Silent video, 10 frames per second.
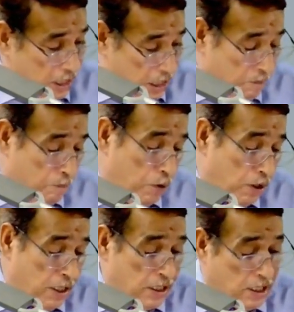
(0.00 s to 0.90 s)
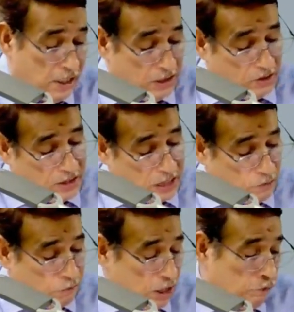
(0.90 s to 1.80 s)
Importantly, this is
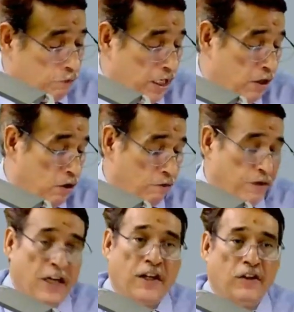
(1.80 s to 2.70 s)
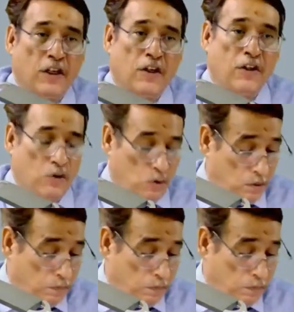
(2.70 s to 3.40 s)
one way of getting the control.